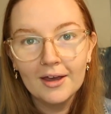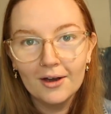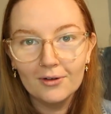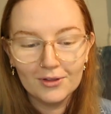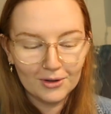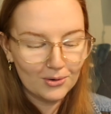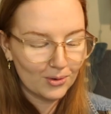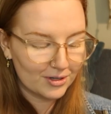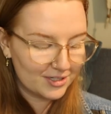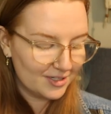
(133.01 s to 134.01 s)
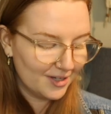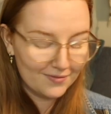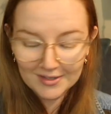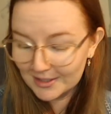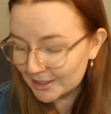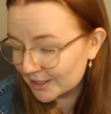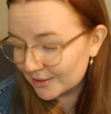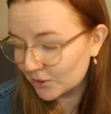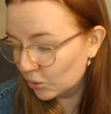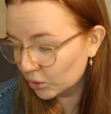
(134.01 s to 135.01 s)
over the course of these
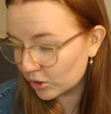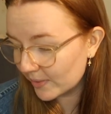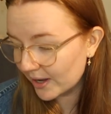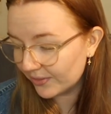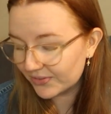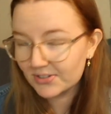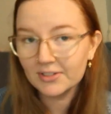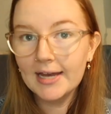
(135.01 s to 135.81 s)
cooler months.